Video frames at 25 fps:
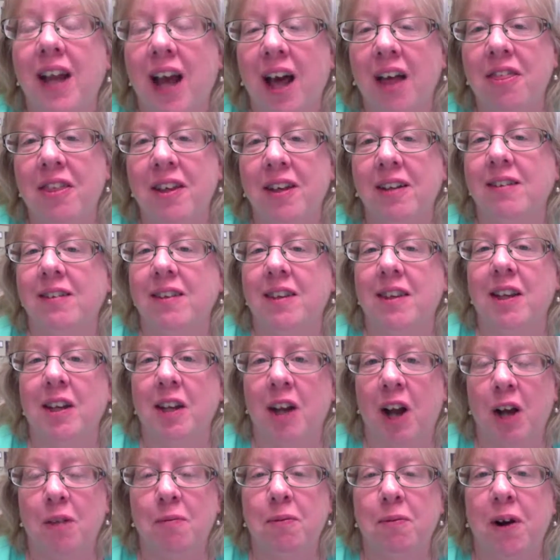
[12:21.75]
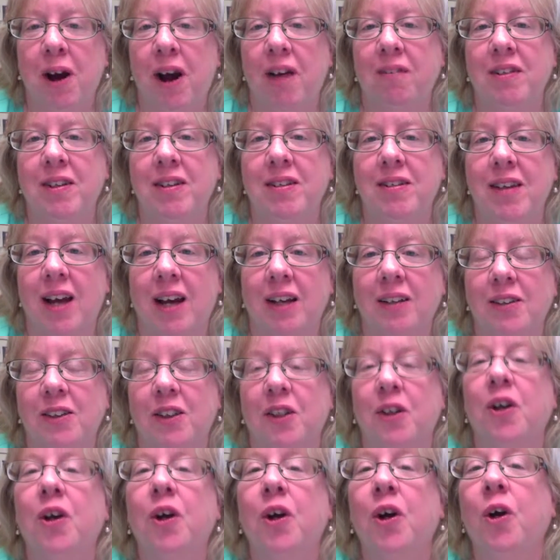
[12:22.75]
ethics in the nonprofit
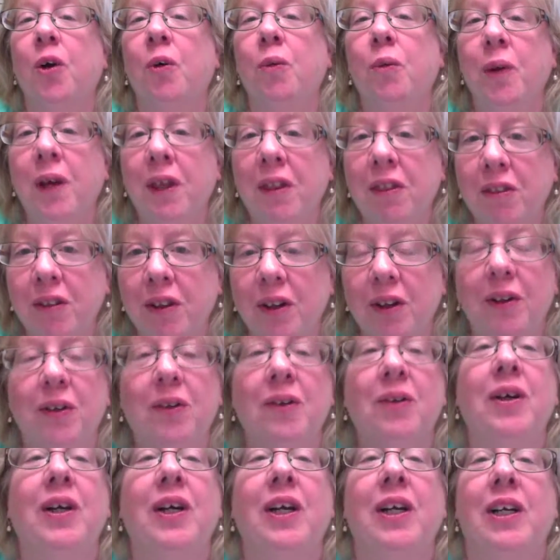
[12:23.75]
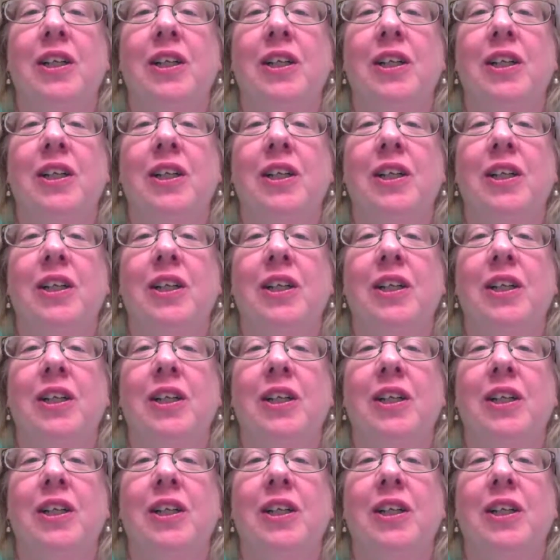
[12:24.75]
sector with you